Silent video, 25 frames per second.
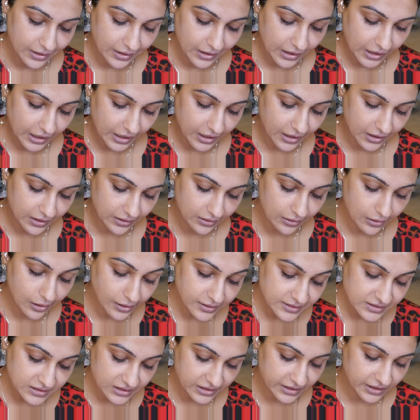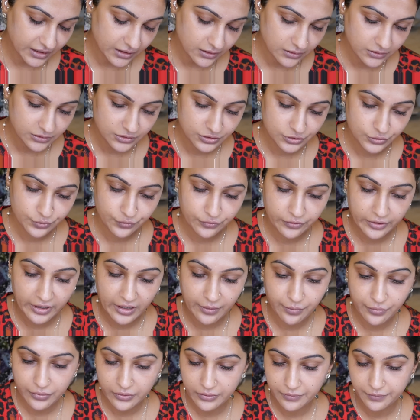And lastly, to
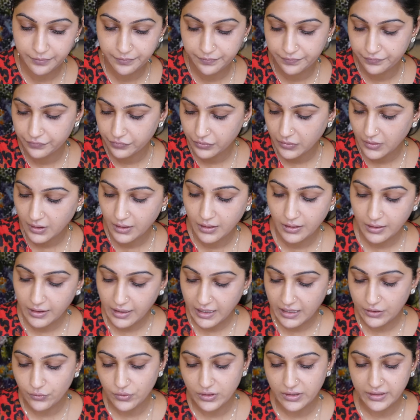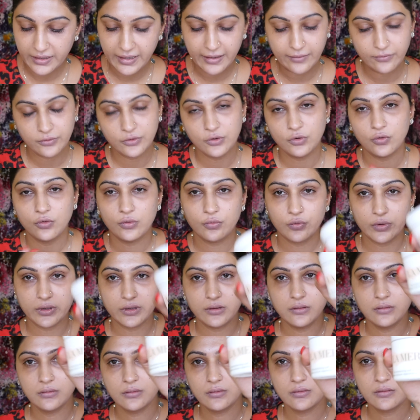prep, I will now go
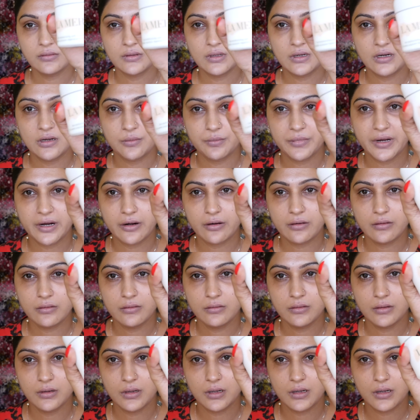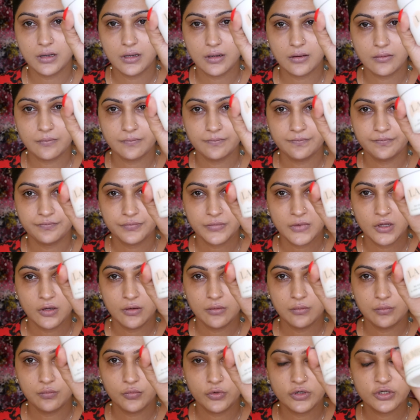with the La Mer
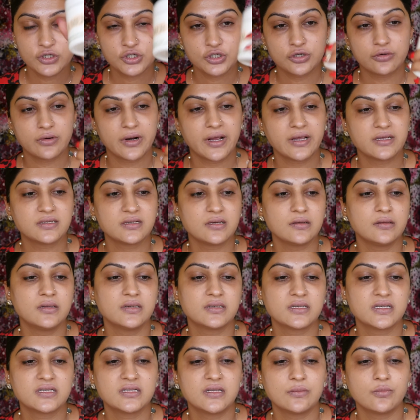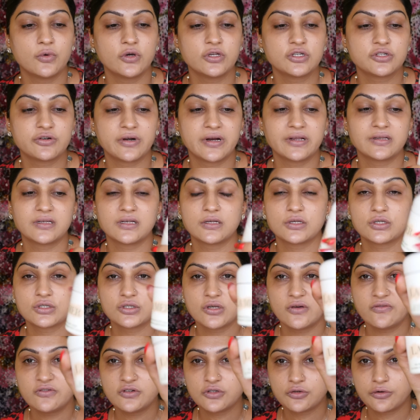moisturizer. This is the moisturizing
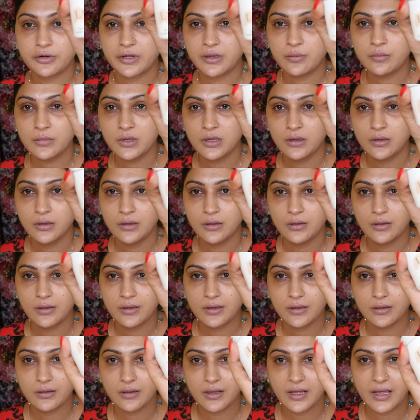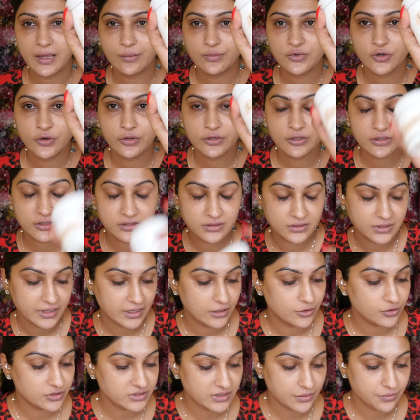soft cream. I'm going to tell
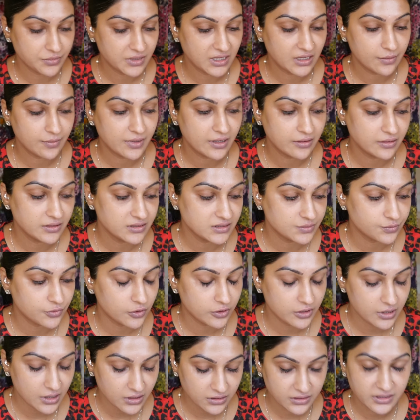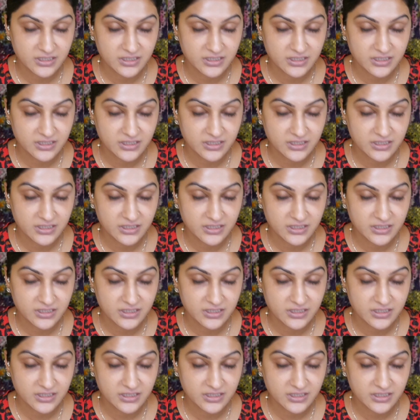you something about this product.